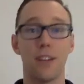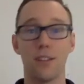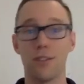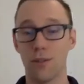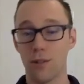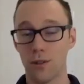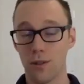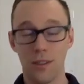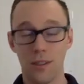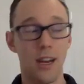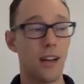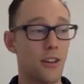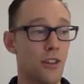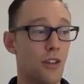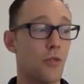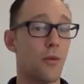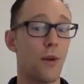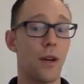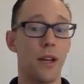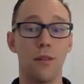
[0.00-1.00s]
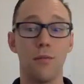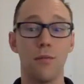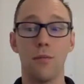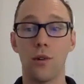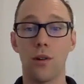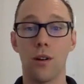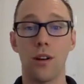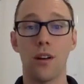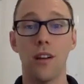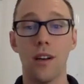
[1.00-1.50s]
So it's actually weighted
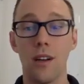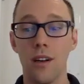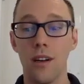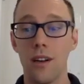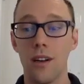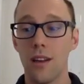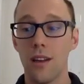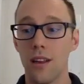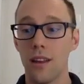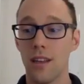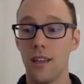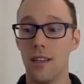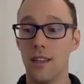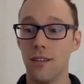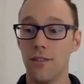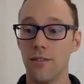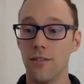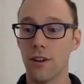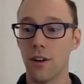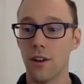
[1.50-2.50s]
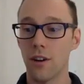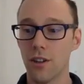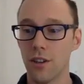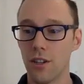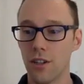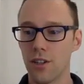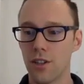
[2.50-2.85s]
more than difficulty.